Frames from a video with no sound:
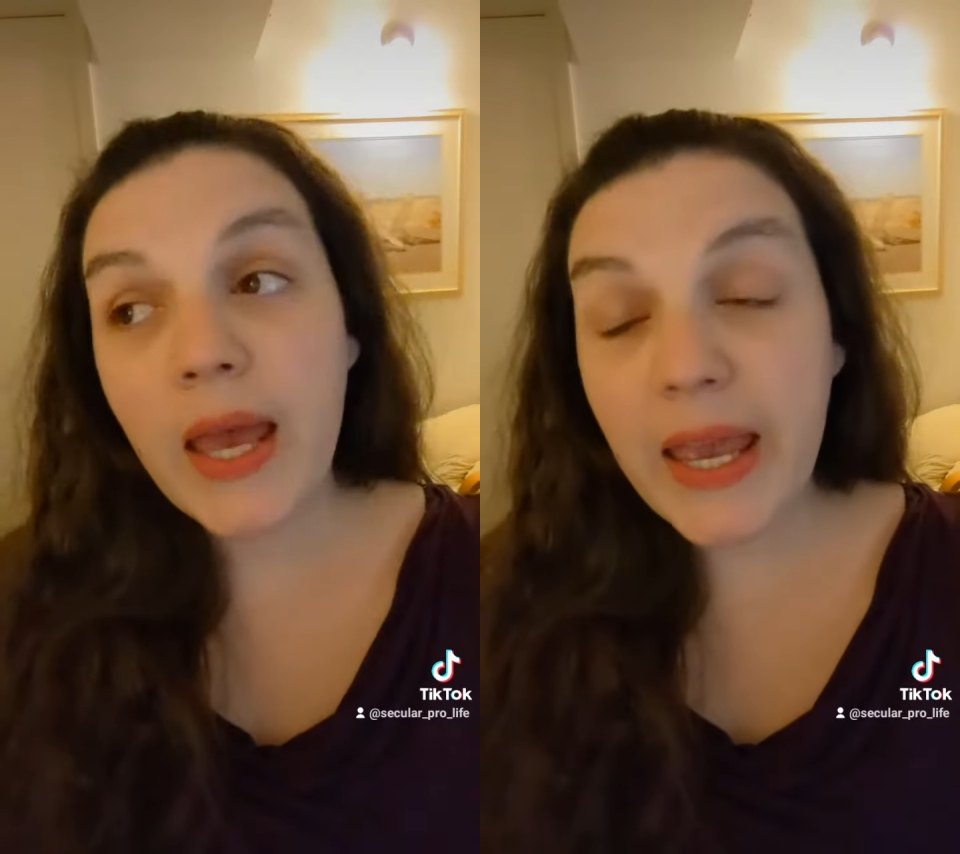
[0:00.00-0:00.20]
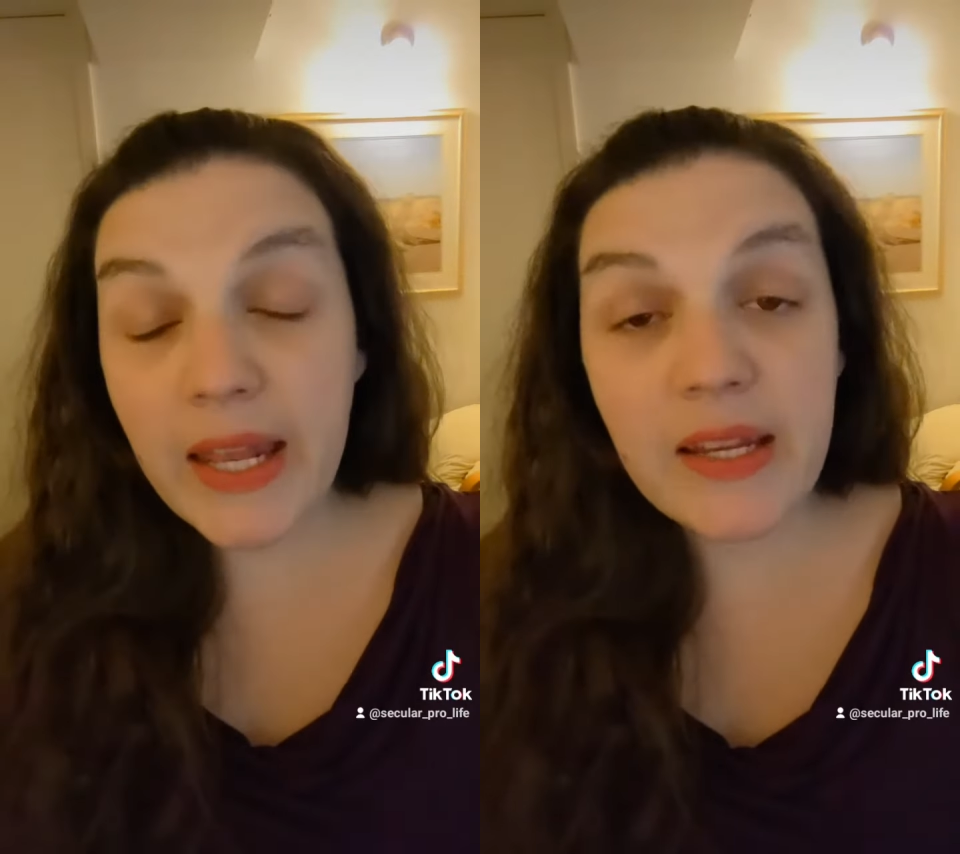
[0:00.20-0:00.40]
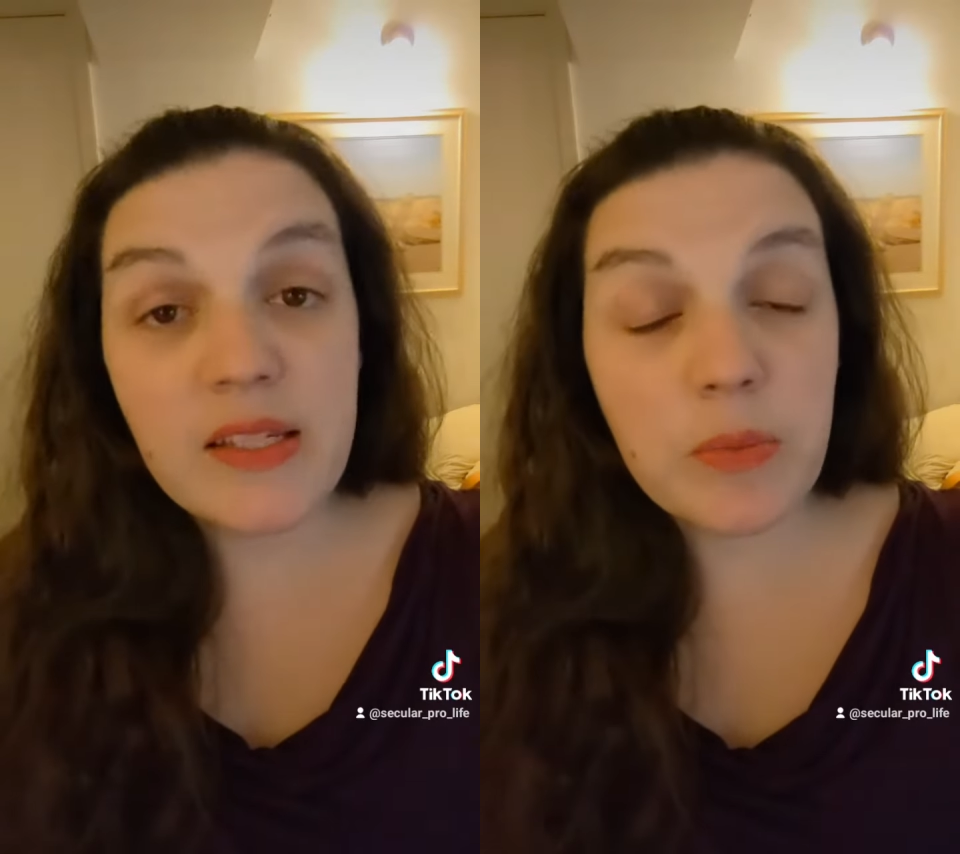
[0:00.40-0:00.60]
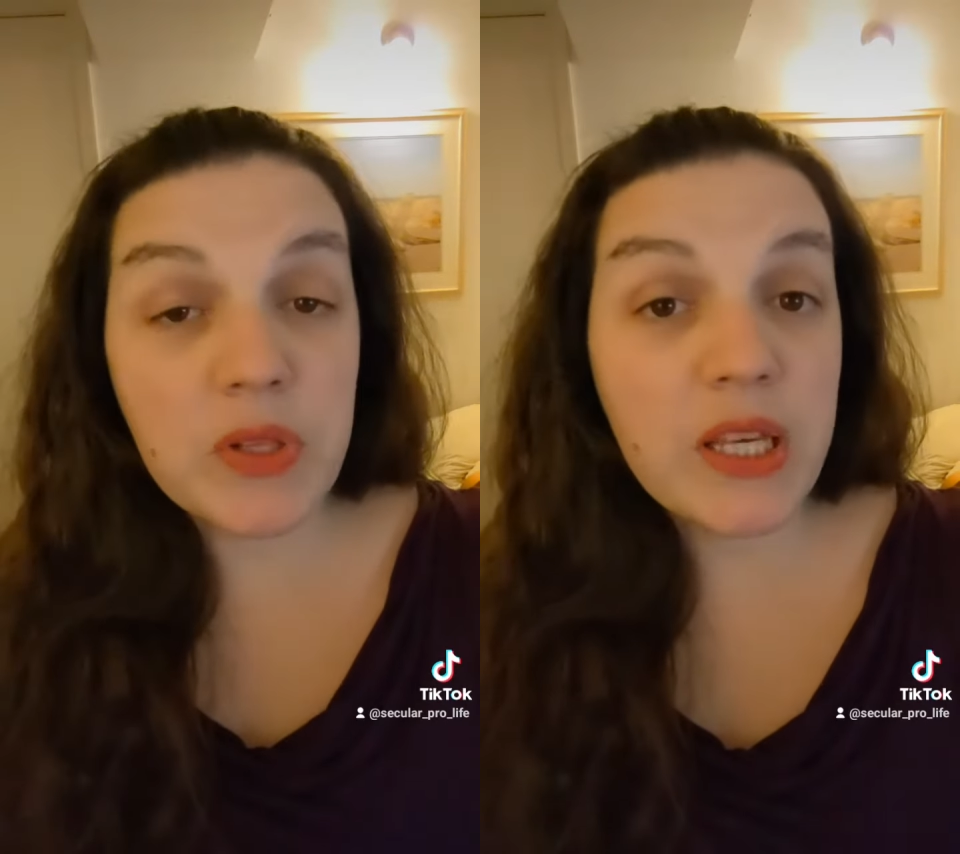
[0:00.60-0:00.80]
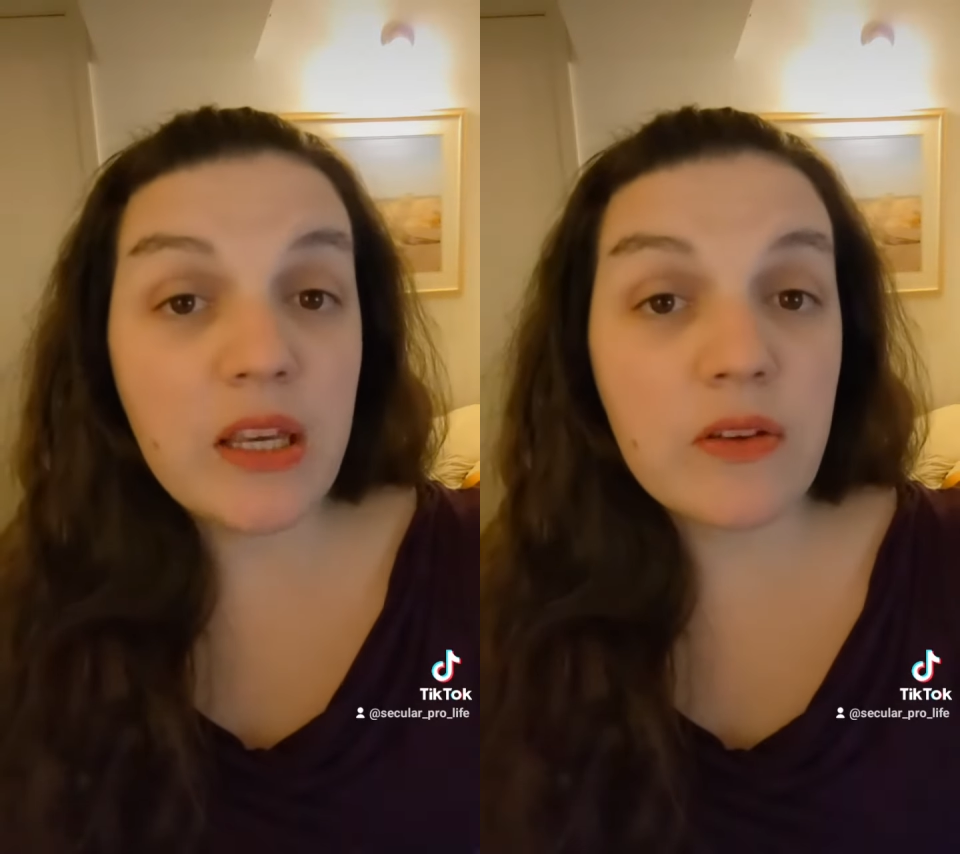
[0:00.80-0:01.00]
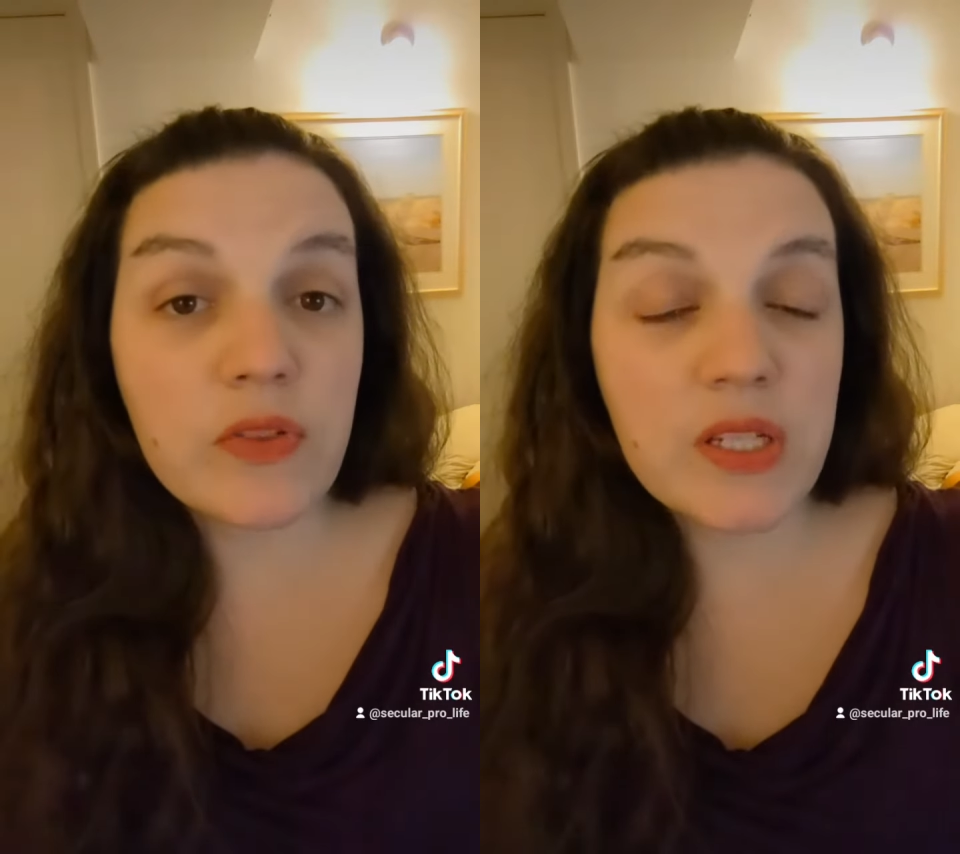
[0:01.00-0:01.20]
It is a belief